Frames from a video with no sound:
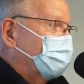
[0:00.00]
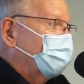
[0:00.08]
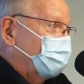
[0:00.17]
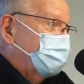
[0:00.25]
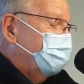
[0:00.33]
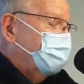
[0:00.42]

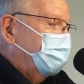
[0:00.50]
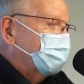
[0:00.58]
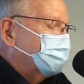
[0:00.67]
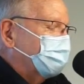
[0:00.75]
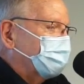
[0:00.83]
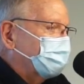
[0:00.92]
Google, you can be an
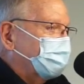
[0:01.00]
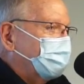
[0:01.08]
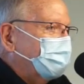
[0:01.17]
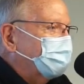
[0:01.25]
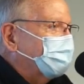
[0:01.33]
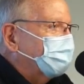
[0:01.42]
expert on
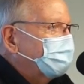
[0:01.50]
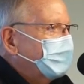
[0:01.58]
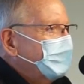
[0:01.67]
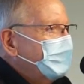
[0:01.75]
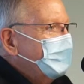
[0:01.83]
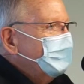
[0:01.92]
anything
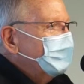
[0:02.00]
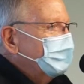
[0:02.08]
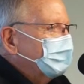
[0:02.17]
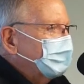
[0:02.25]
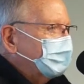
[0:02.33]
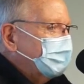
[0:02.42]

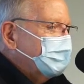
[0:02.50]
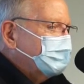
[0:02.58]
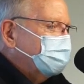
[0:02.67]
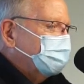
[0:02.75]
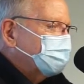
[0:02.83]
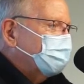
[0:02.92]
you know, it kind
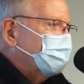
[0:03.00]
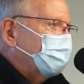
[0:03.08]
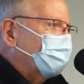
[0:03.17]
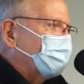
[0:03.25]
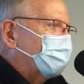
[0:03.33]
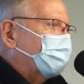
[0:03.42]
of tells me
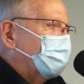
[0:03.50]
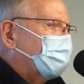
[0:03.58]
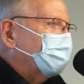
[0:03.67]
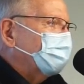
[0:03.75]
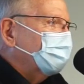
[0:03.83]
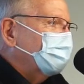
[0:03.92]
that we're
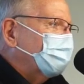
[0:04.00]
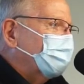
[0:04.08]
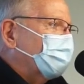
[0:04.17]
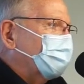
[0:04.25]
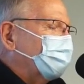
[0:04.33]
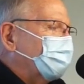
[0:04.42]
probably
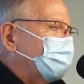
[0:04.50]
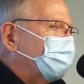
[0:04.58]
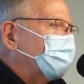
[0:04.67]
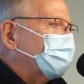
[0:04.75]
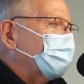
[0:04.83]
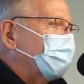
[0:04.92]
going to be
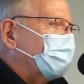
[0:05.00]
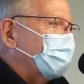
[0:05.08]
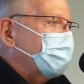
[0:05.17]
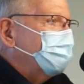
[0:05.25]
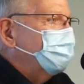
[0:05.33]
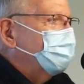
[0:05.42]
looking at a